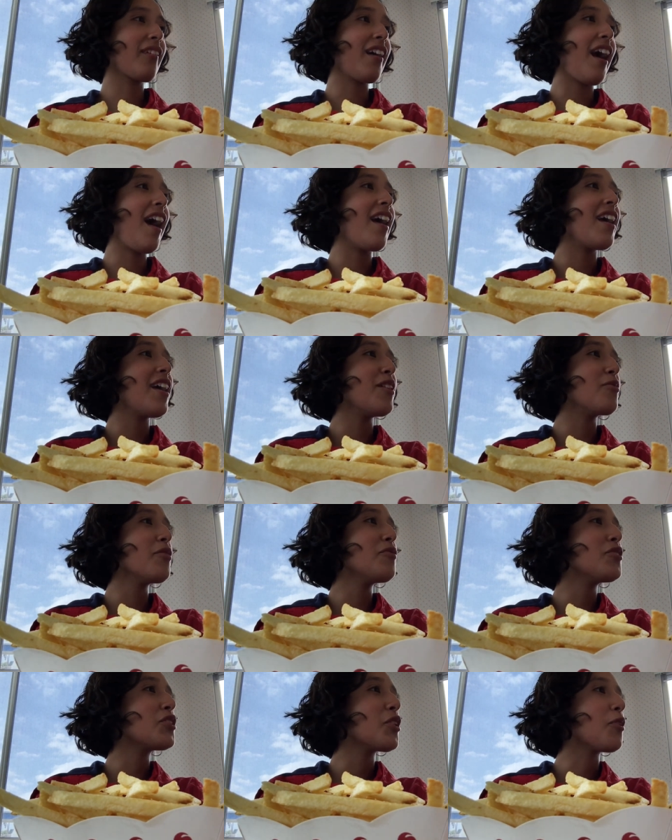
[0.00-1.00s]
I hate
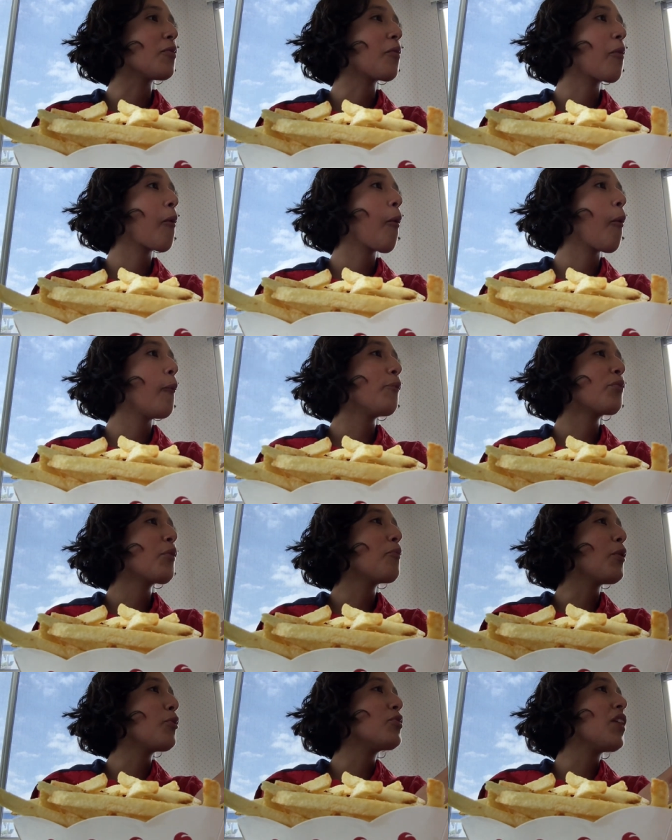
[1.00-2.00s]
Riverdale
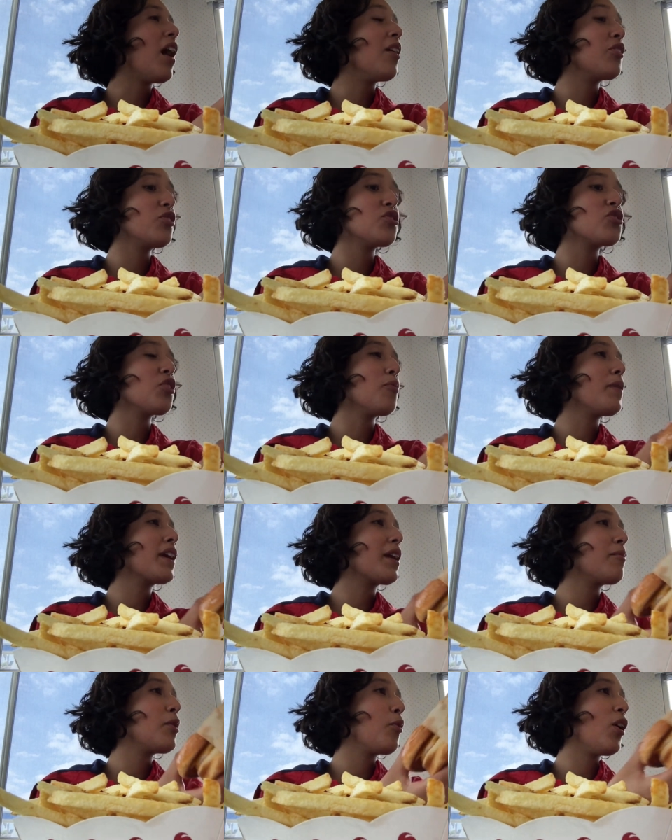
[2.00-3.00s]
but we, you're still
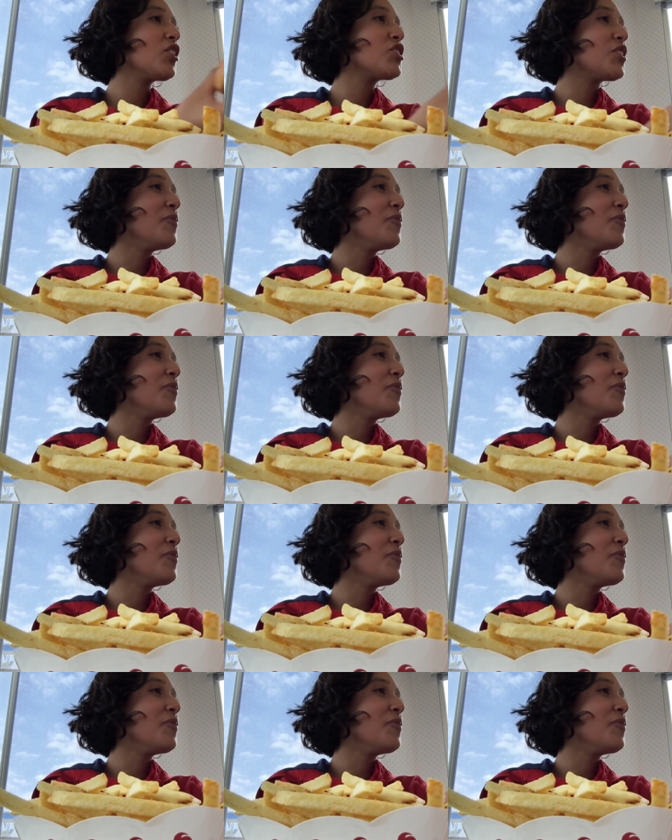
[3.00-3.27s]
making me watch it.